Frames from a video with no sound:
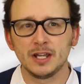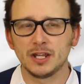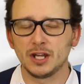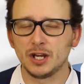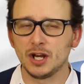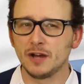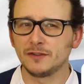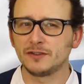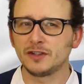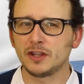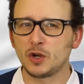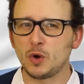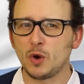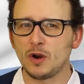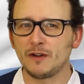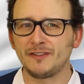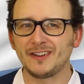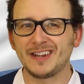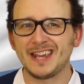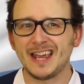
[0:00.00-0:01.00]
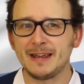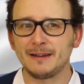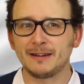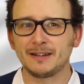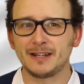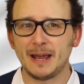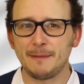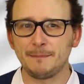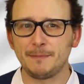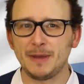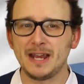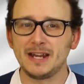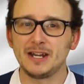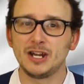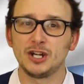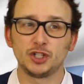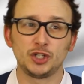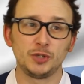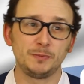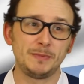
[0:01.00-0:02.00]
The nerves of the qualification
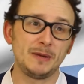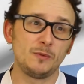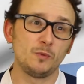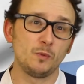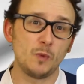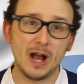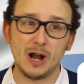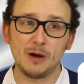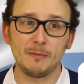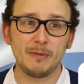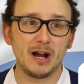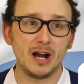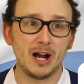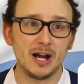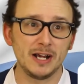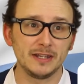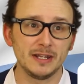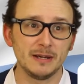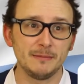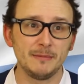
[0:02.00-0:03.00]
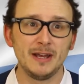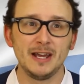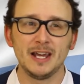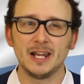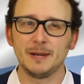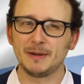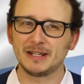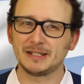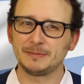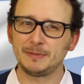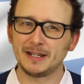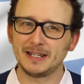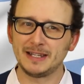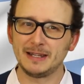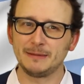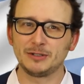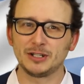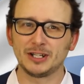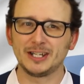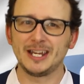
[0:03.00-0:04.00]
campaign should be well behind them. I'm
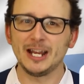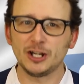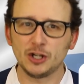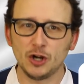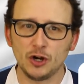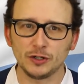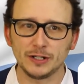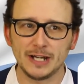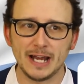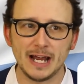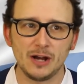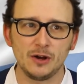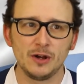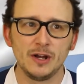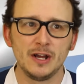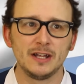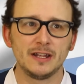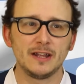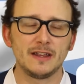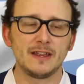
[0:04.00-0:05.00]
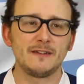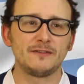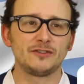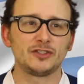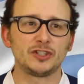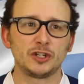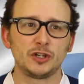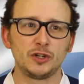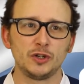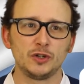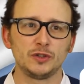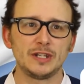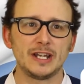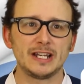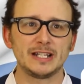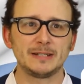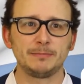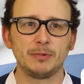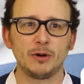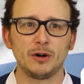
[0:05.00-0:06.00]
expecting them to kick on now that they have secured
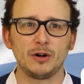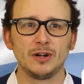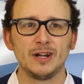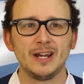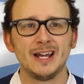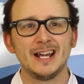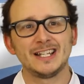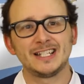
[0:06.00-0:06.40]
their spot.